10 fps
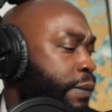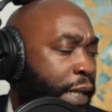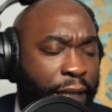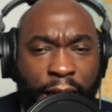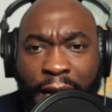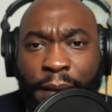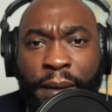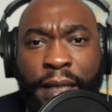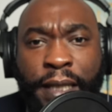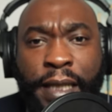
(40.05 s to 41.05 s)
they
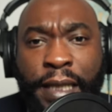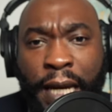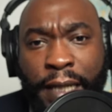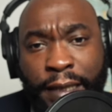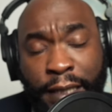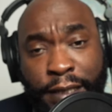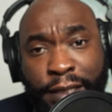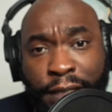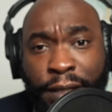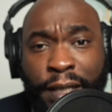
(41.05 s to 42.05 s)
comment, they like, they
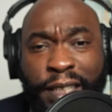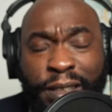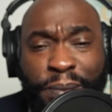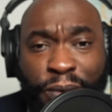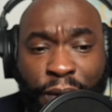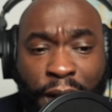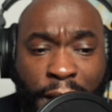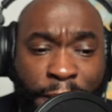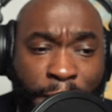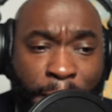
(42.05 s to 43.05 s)
share, they subscribe.